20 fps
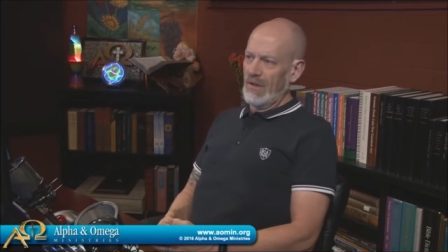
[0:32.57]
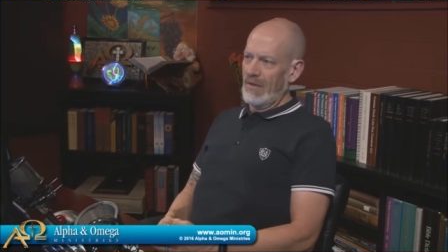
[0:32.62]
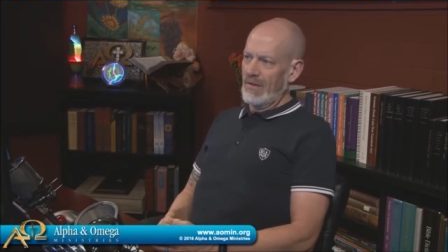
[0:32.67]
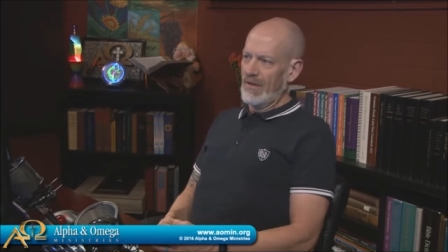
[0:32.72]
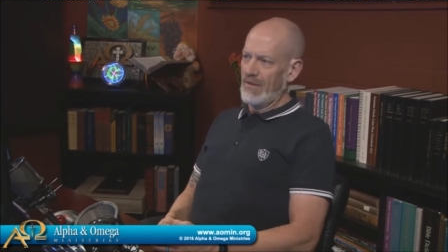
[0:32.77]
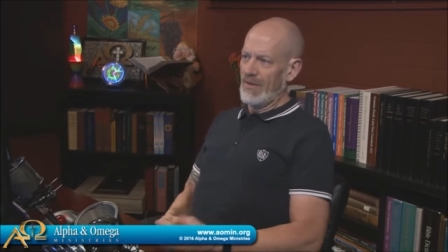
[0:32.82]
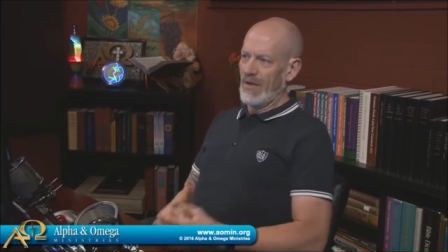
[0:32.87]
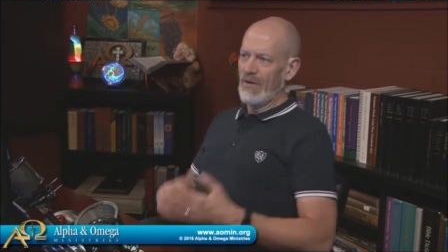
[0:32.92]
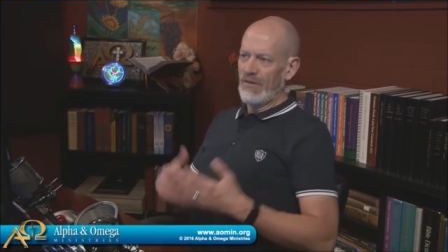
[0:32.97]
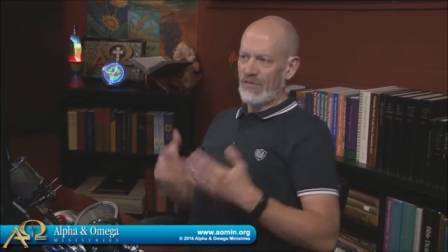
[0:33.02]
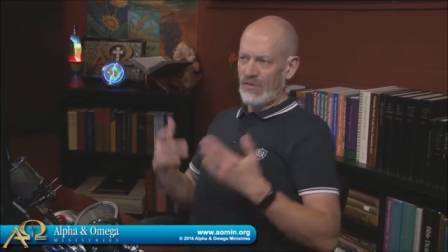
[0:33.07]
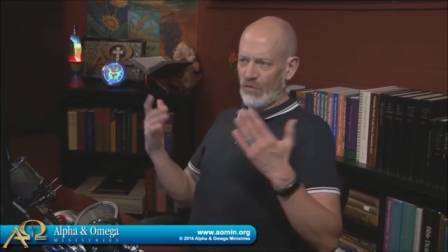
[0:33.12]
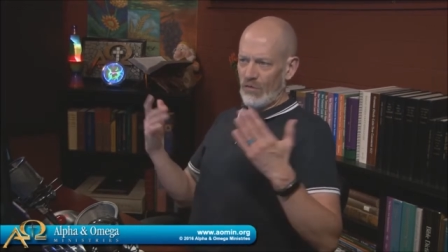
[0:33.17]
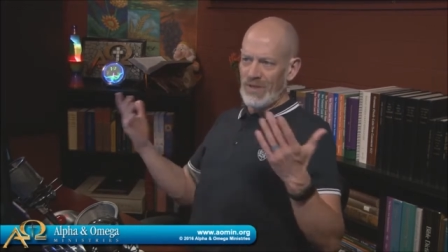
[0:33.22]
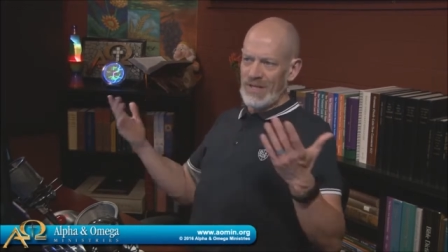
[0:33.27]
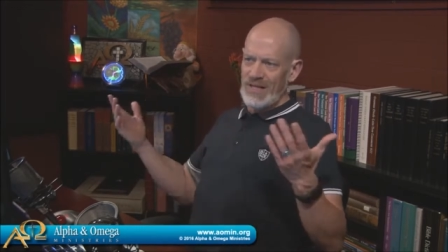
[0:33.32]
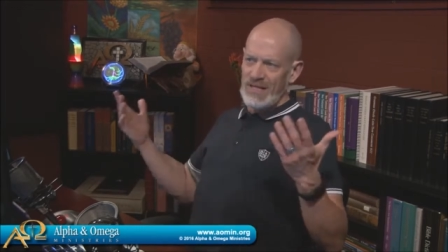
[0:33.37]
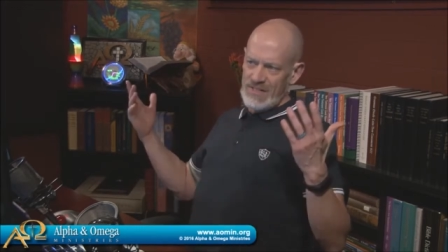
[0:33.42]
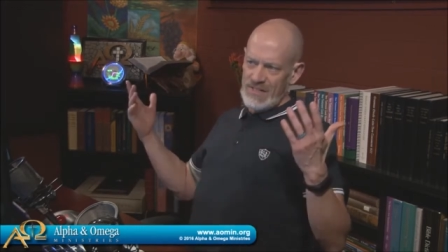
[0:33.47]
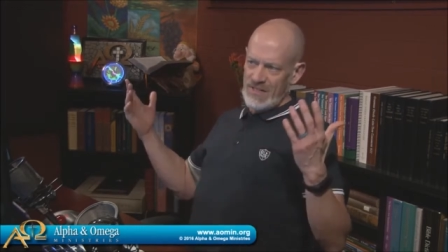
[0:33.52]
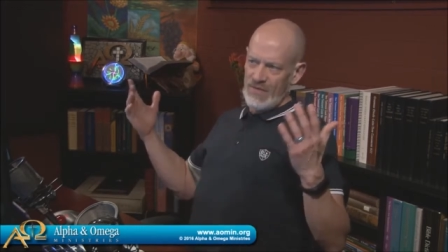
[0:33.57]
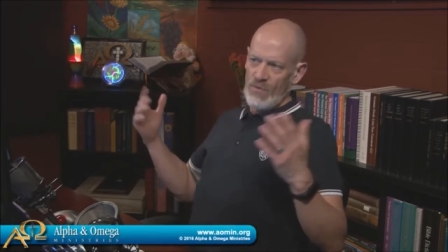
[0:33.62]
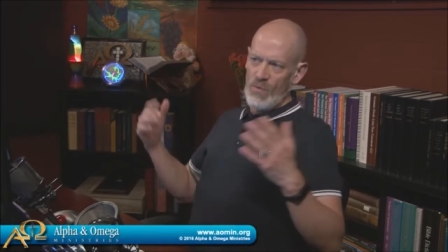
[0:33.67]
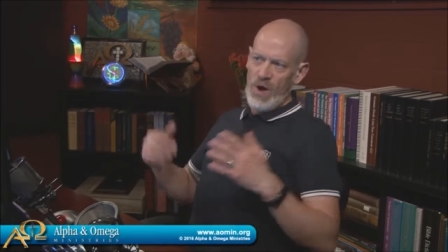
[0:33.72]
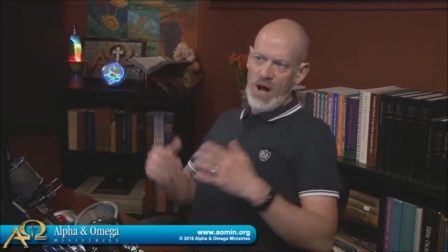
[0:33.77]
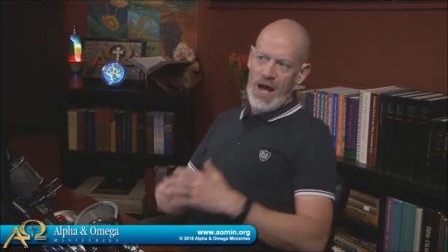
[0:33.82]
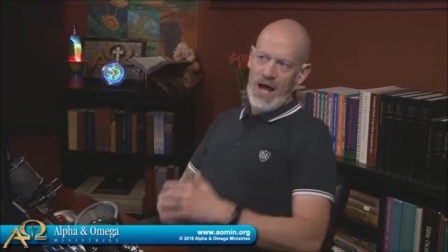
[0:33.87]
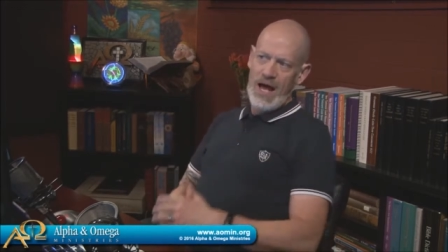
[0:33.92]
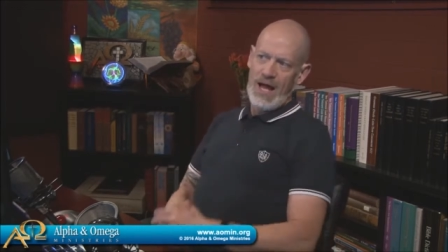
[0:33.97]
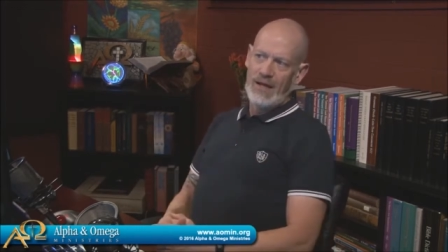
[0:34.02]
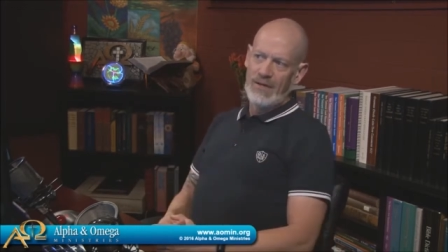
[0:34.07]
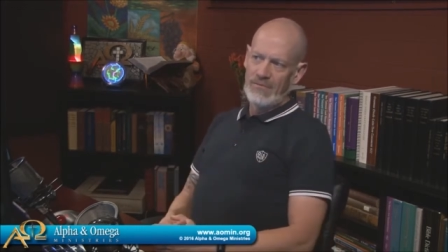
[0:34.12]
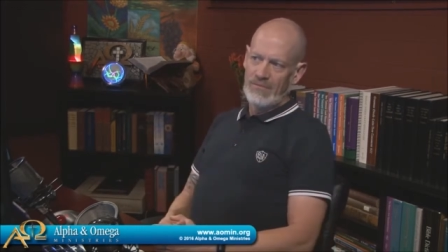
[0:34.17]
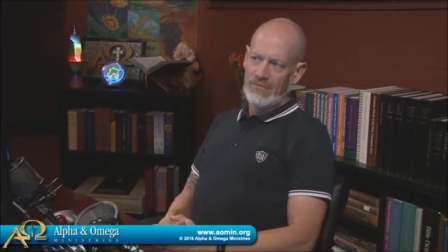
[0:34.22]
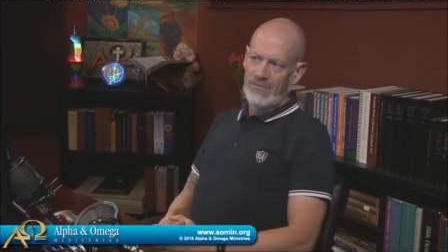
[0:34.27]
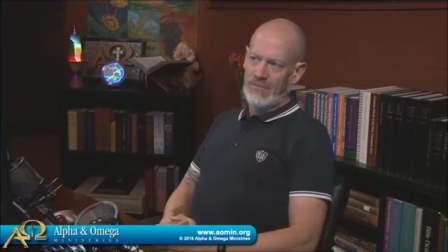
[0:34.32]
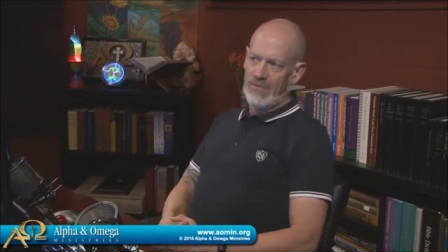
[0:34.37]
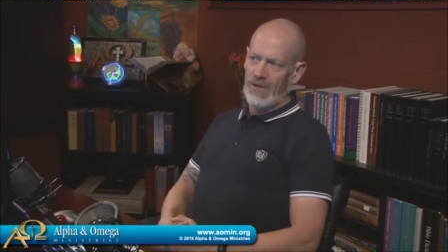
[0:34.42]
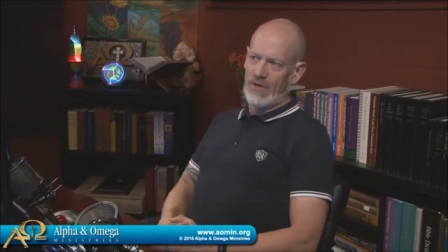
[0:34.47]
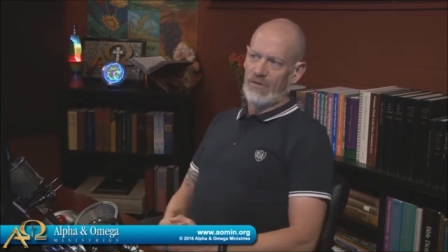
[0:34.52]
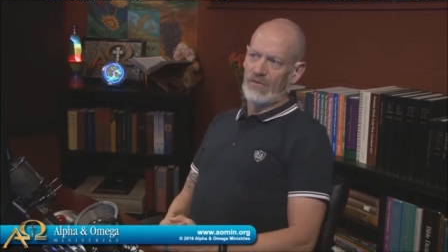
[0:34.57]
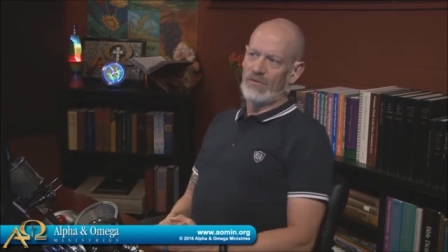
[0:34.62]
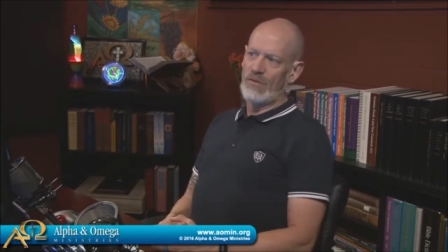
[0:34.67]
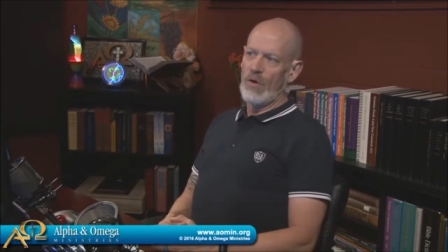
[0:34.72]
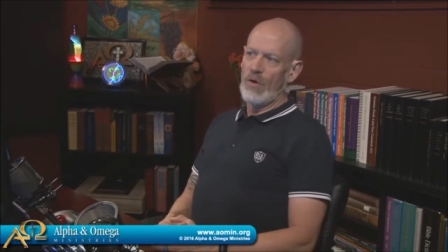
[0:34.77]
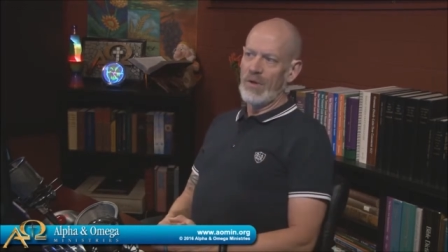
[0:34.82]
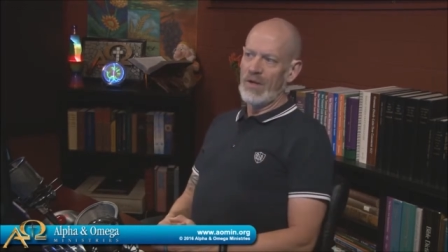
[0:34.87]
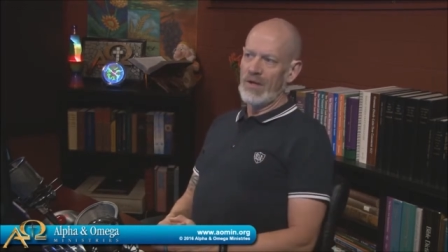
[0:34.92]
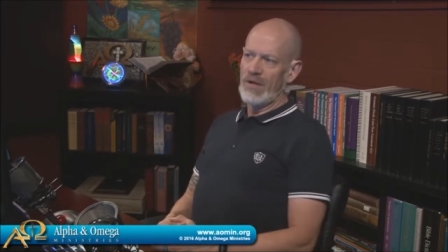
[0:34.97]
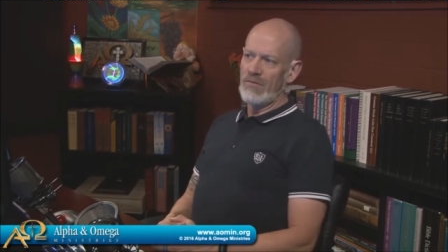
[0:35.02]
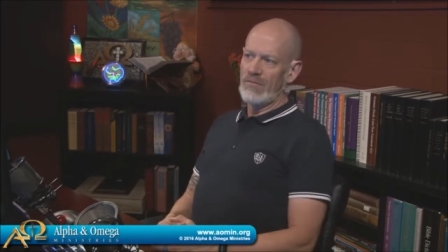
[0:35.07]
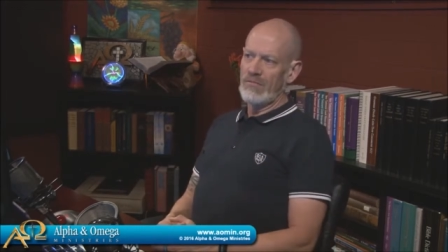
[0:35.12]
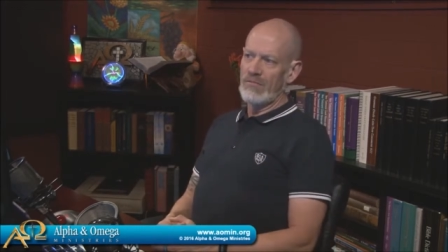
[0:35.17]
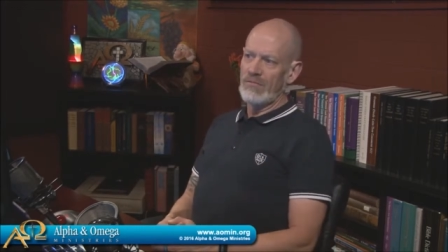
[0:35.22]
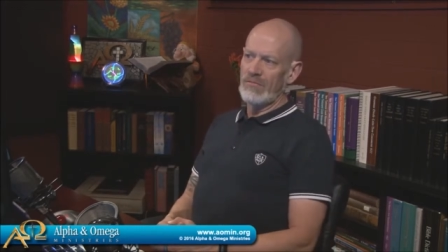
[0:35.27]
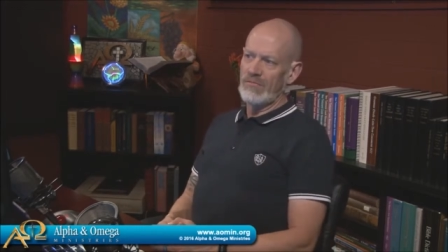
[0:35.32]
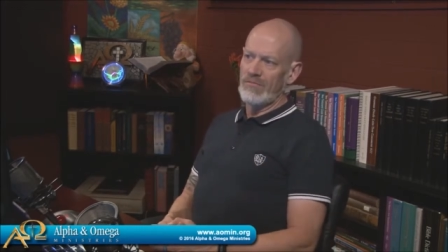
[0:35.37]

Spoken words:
There's a reason why there are so many